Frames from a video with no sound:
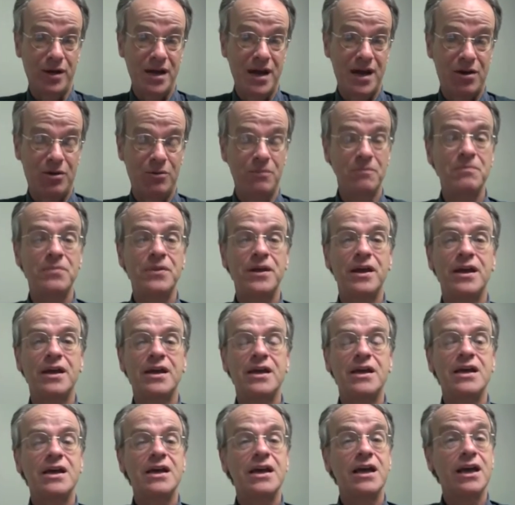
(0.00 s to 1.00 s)
Now,
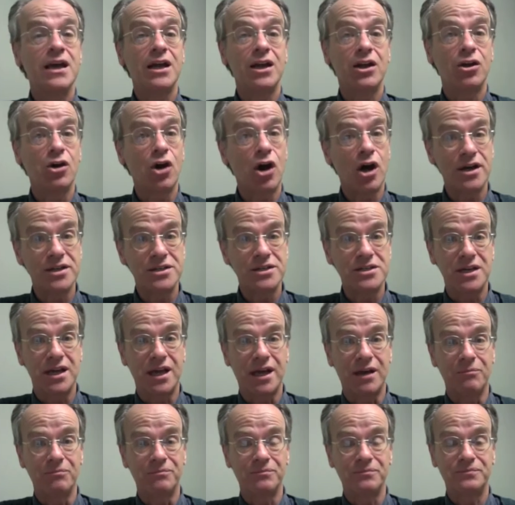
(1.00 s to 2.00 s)
in God's
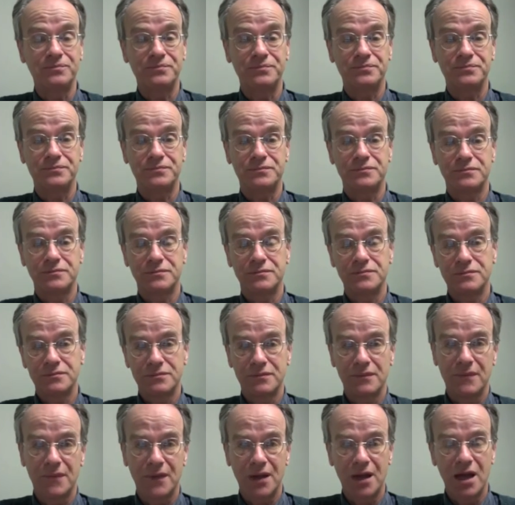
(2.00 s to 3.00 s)
name,
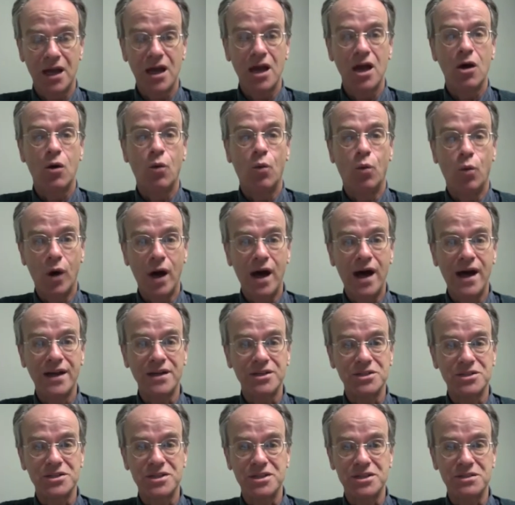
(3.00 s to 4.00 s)
why
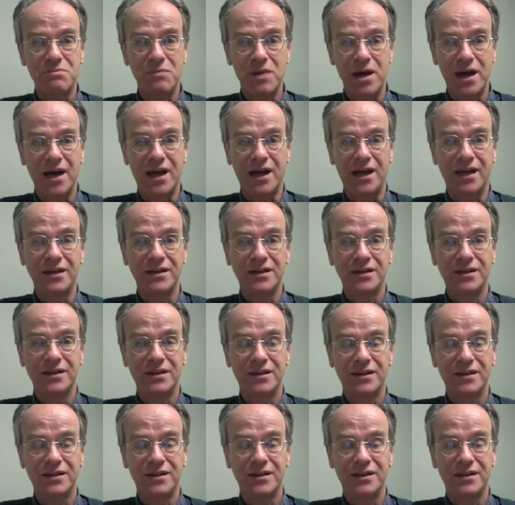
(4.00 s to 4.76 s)
is this man